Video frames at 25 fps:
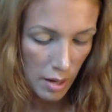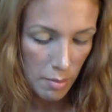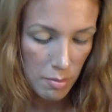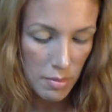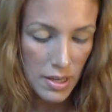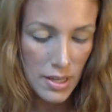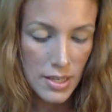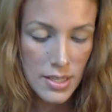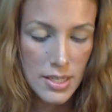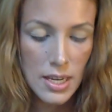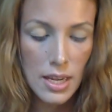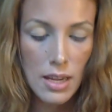going
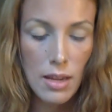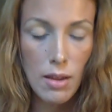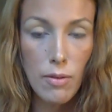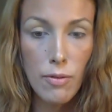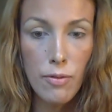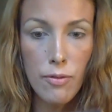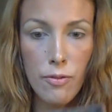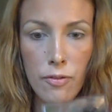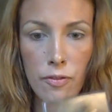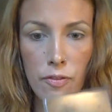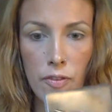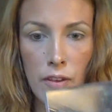to take
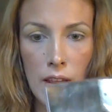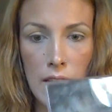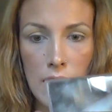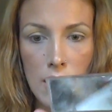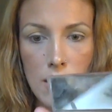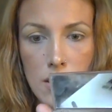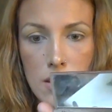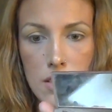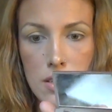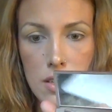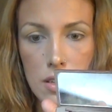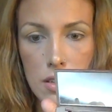
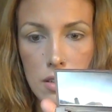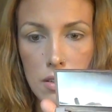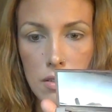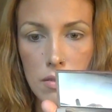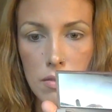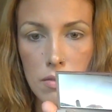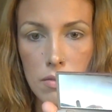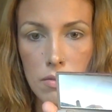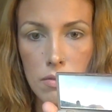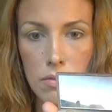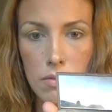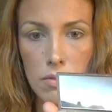Faint,
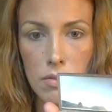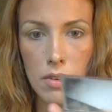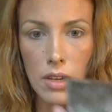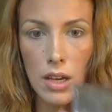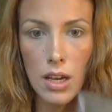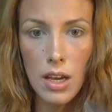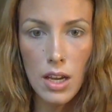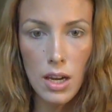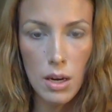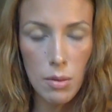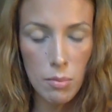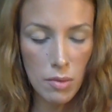
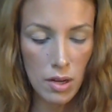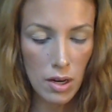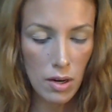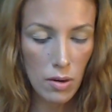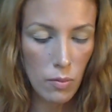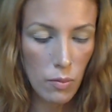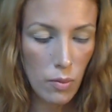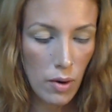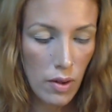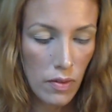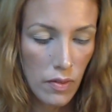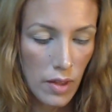and I'm going to
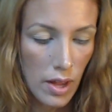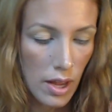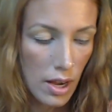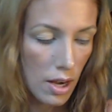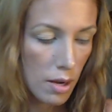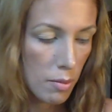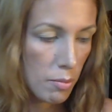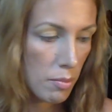run that in